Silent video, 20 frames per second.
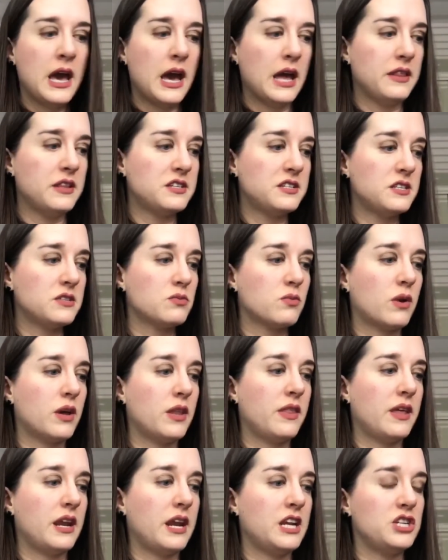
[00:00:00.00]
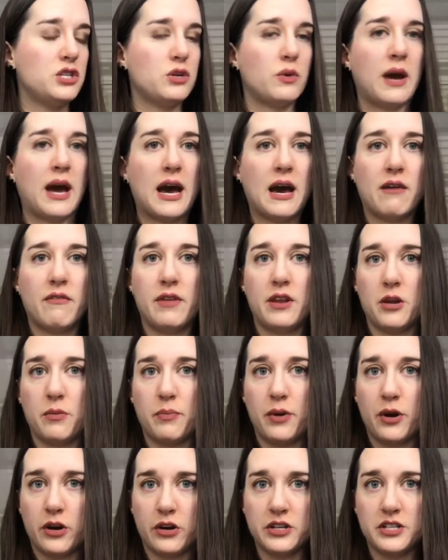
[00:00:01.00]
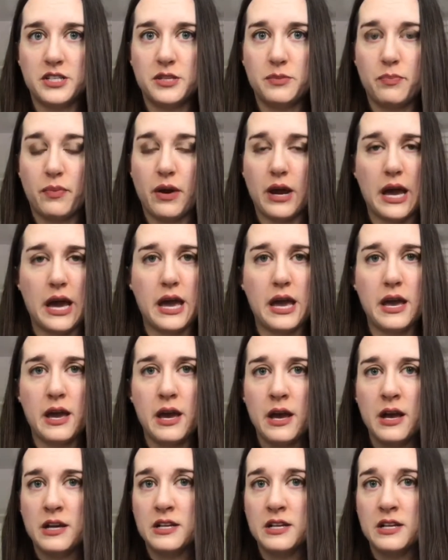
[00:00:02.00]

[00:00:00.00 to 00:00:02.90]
and this is one that I do have in a purse spray.